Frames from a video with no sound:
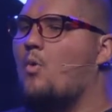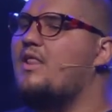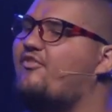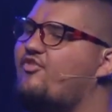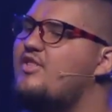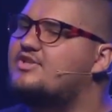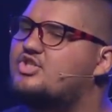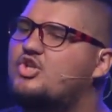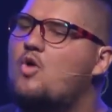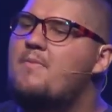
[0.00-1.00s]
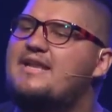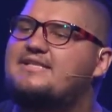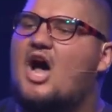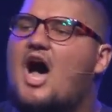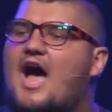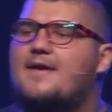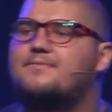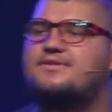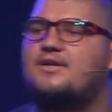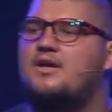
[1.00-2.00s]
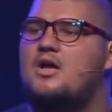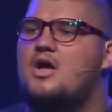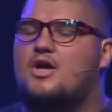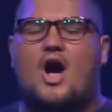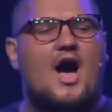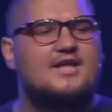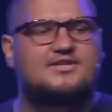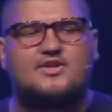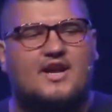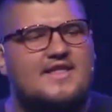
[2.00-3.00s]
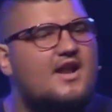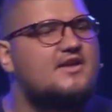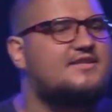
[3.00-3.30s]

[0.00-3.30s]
I feel like so many times God is looking at us and